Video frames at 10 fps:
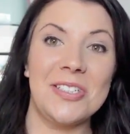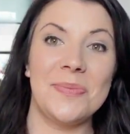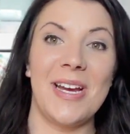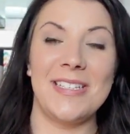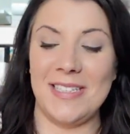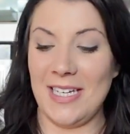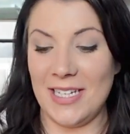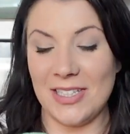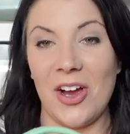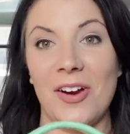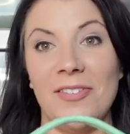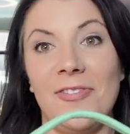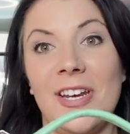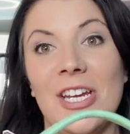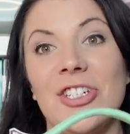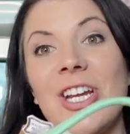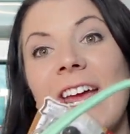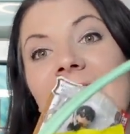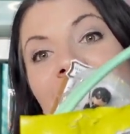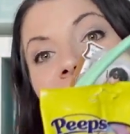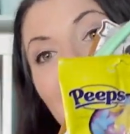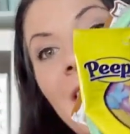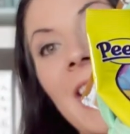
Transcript: Baskets are finished and